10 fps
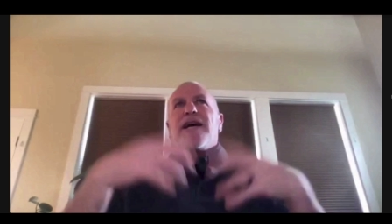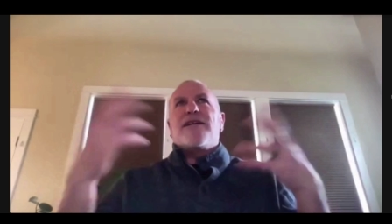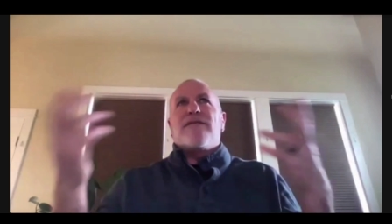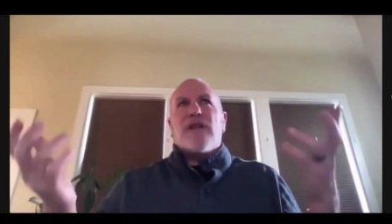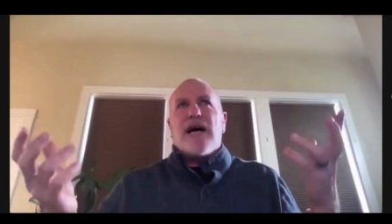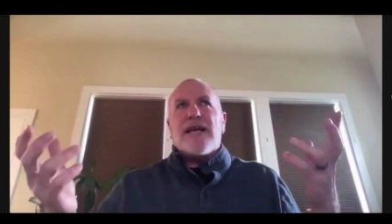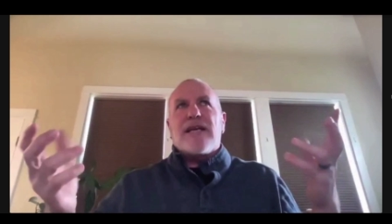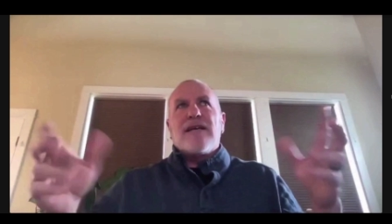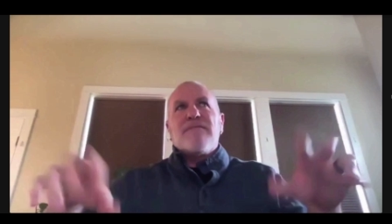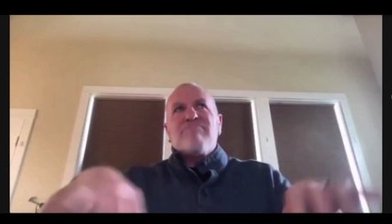kind of like,
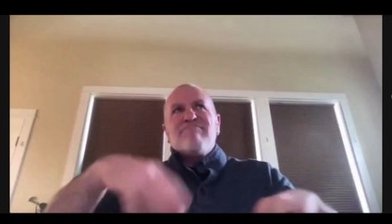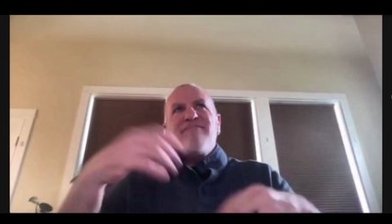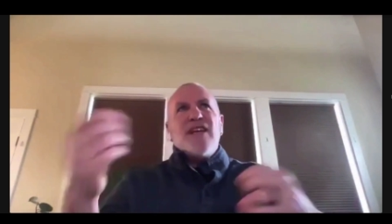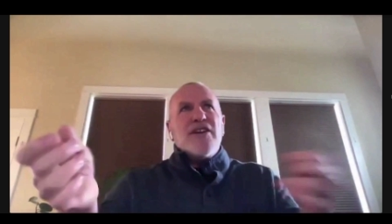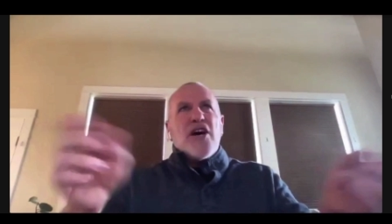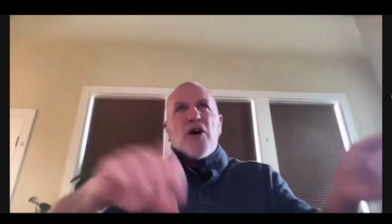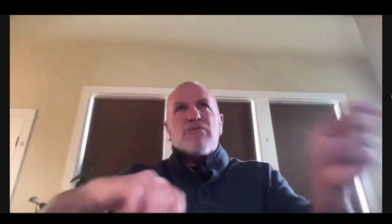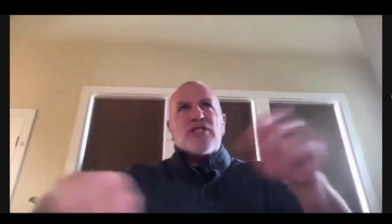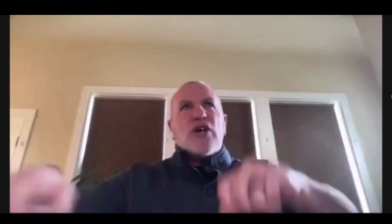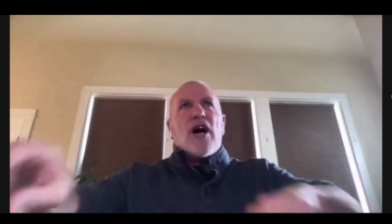you
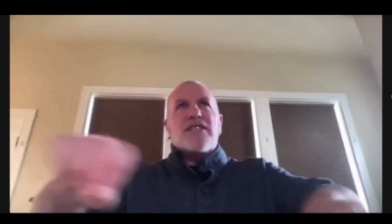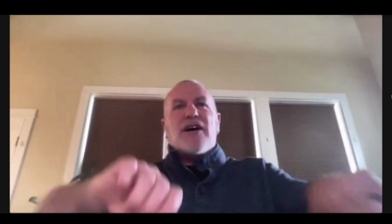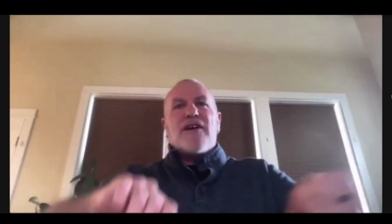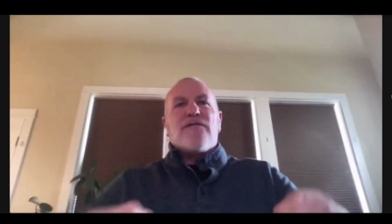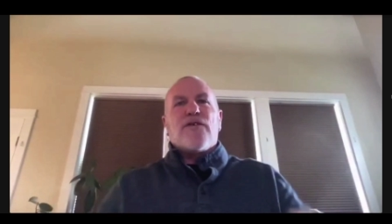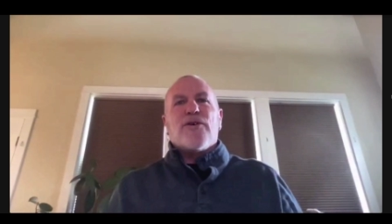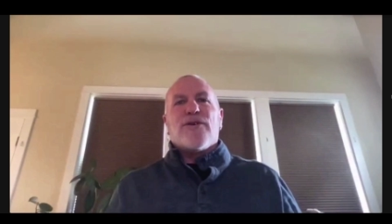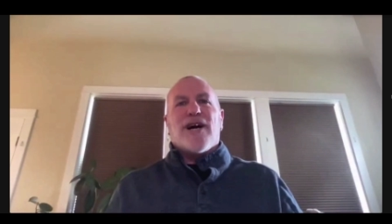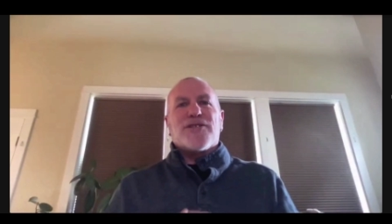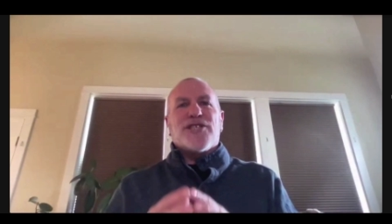know, sauce on
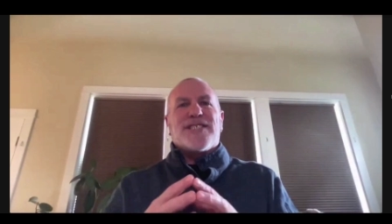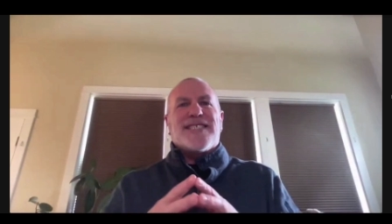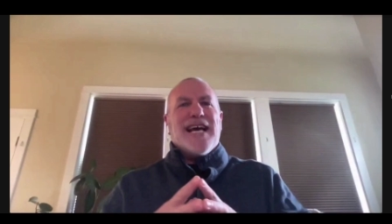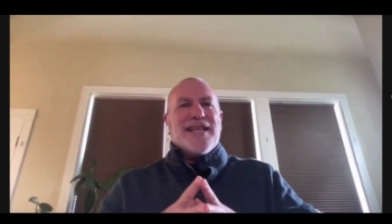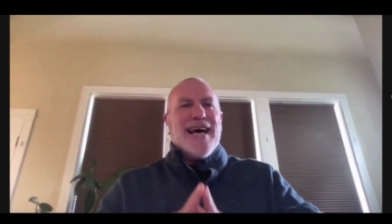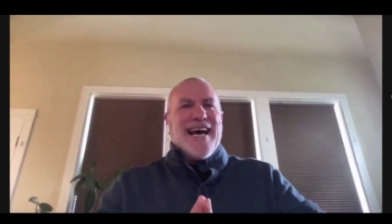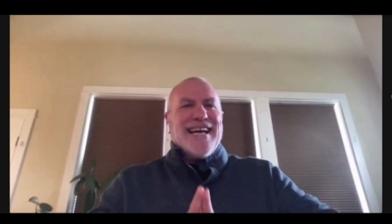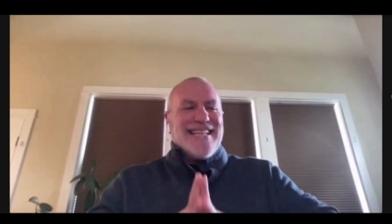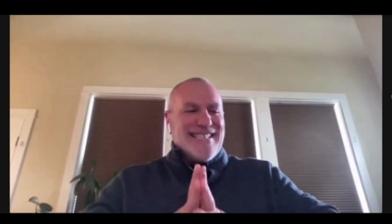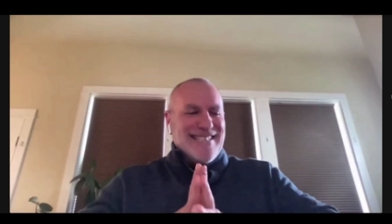food. I'll just say that.